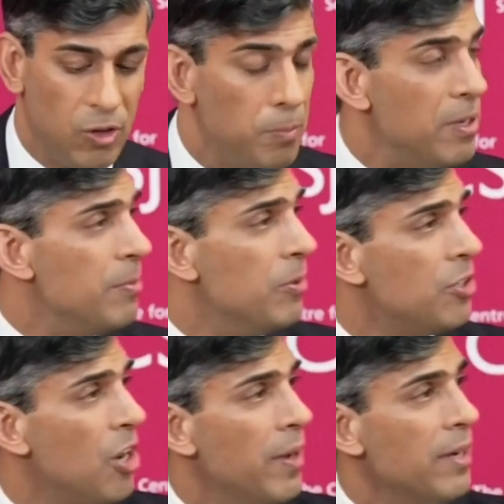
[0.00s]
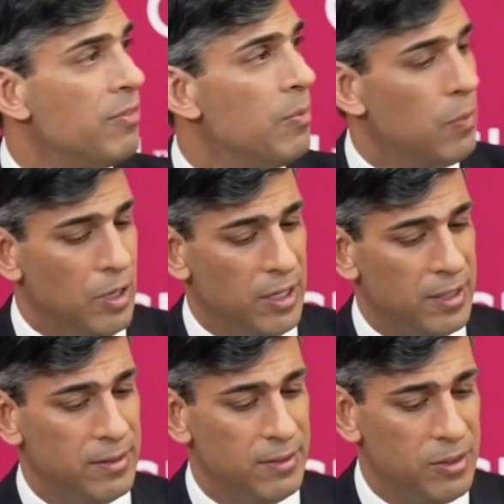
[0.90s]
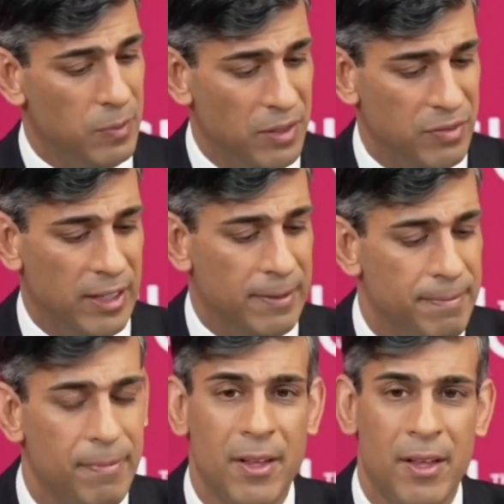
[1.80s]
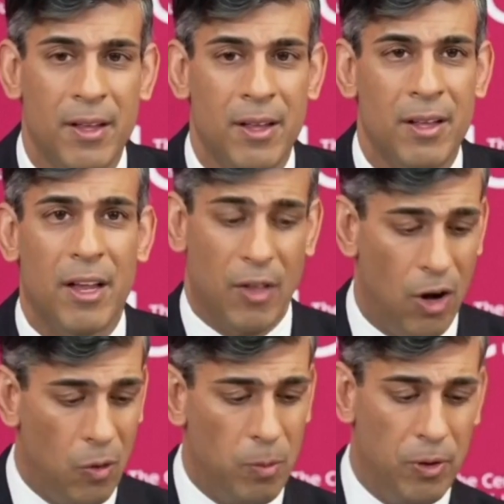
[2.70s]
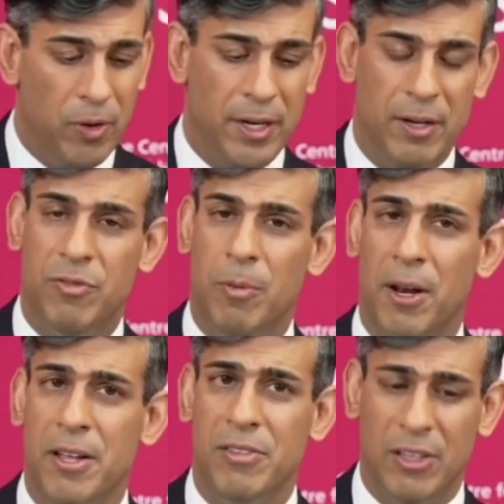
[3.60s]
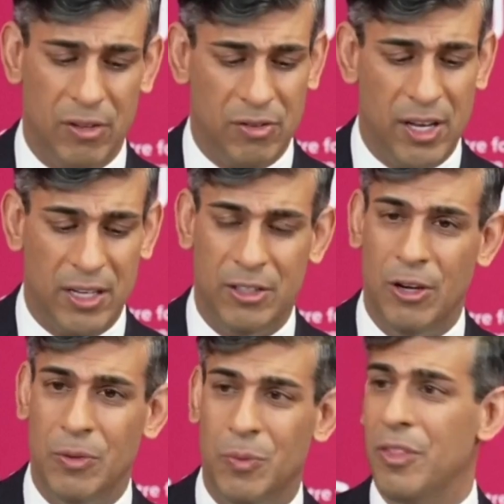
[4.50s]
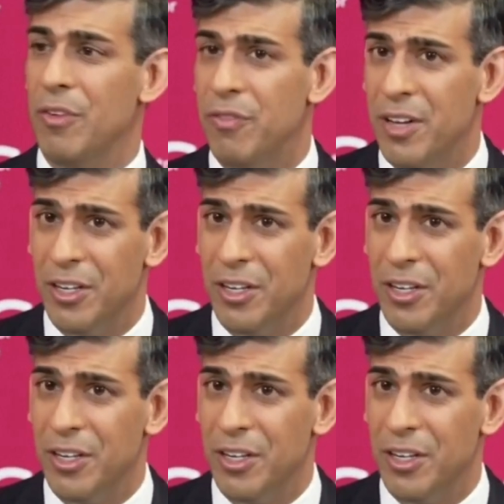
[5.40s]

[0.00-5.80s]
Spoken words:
Rishi Sunak has now said that the first flights to Rwanda would take off in the next 10 to 12 weeks. That